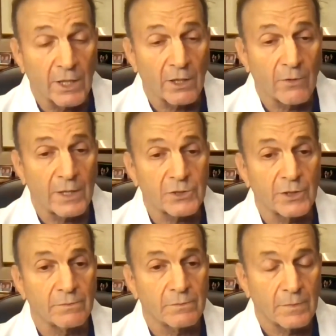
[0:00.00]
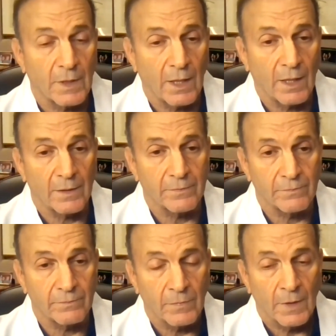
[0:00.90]
good question.
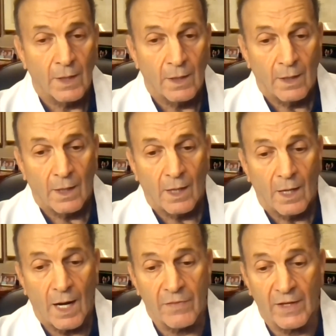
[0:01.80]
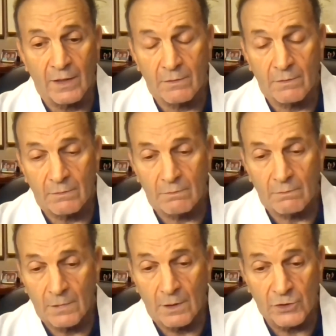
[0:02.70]
I think
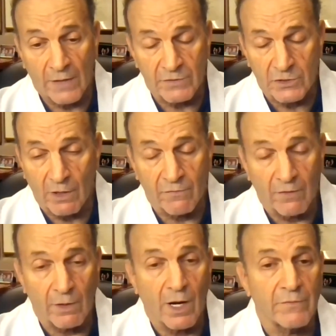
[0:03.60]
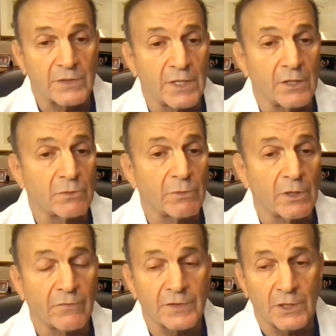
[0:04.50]
you should have a straightforward conversation with
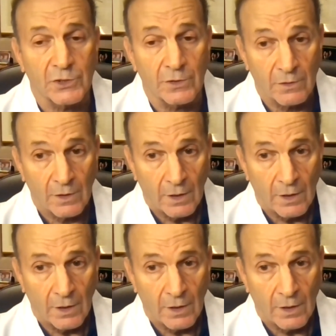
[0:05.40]
your physician.